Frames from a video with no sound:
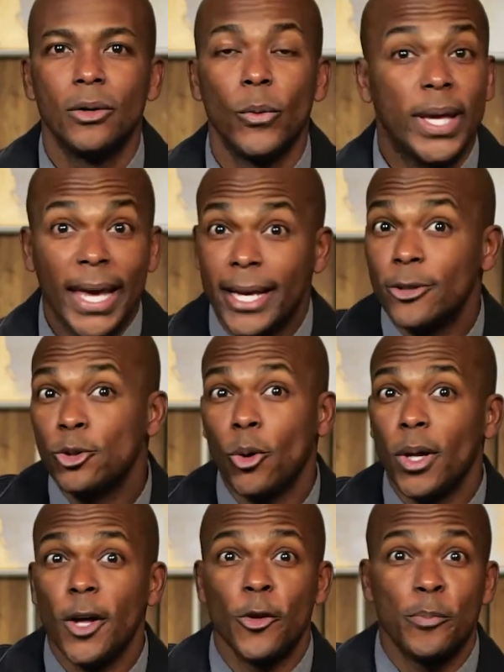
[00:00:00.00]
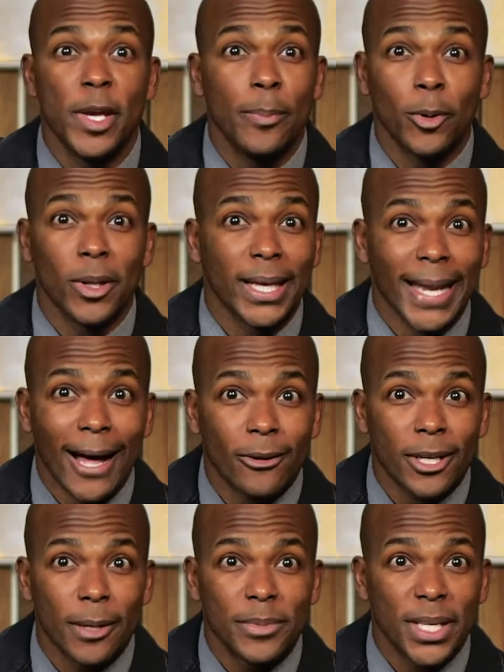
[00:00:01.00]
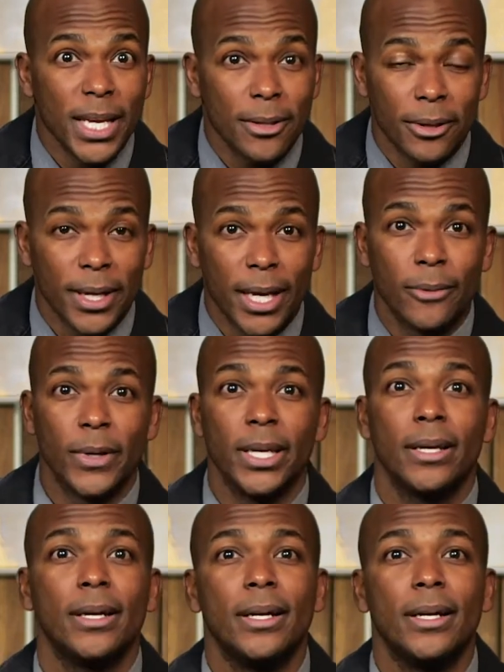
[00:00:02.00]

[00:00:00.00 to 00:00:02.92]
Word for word: We can't control other people and outcomes either, can we?